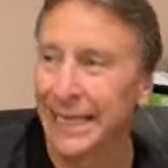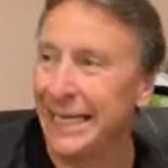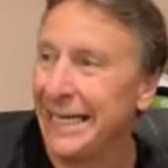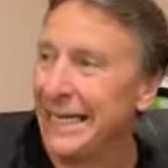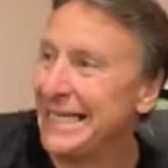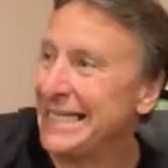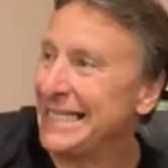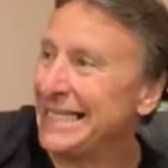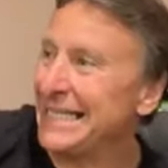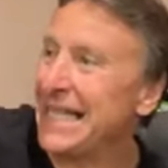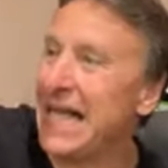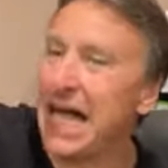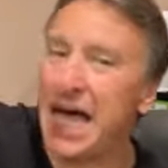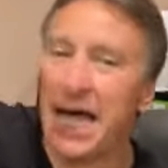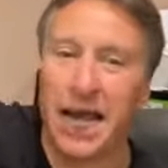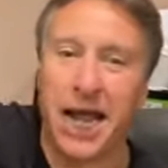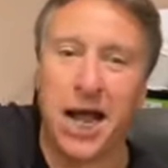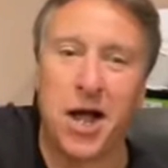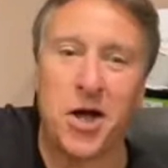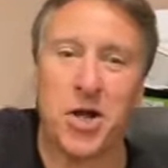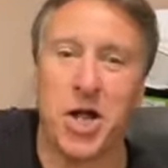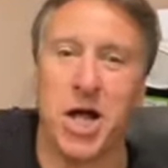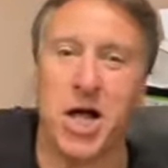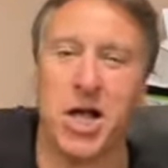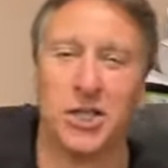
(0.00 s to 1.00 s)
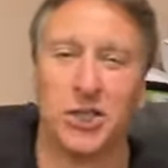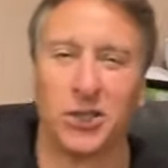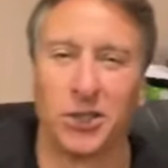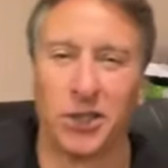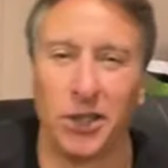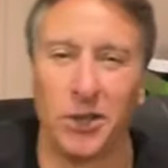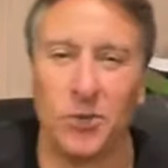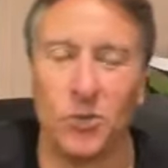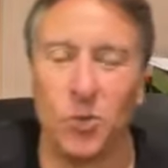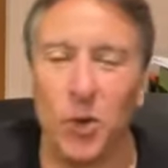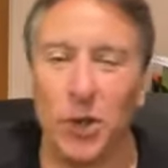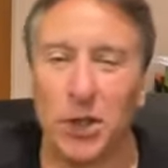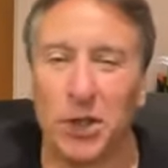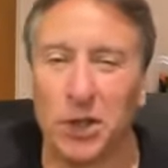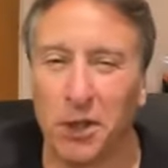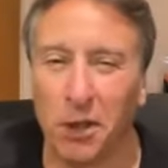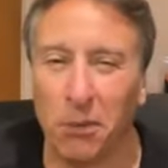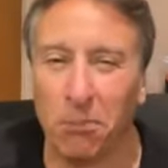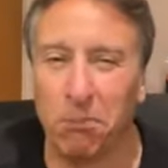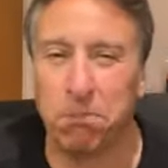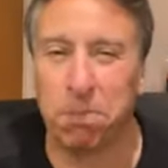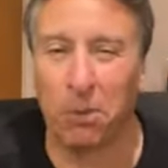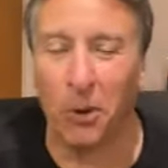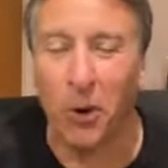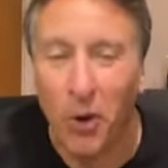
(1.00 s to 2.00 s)
He's not out hunting with
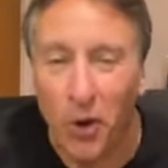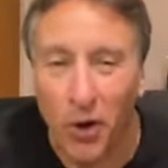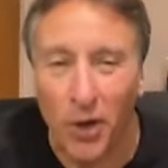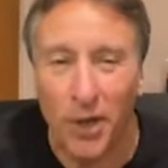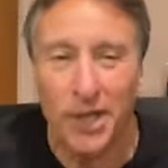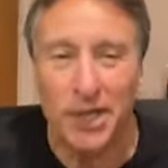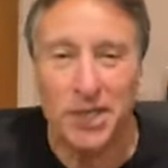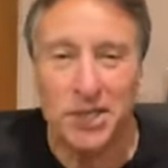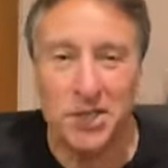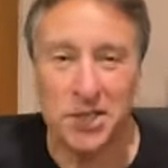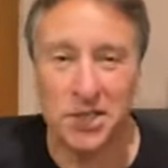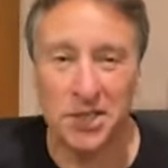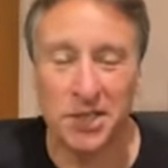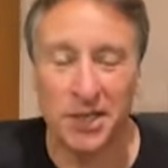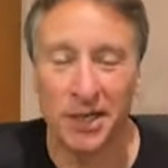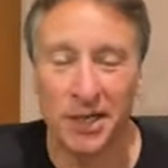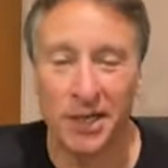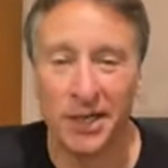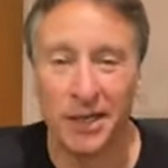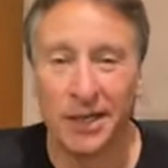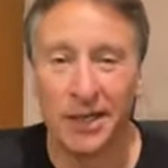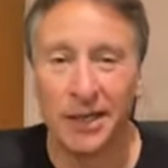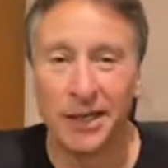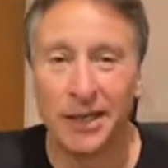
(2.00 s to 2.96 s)
the boys.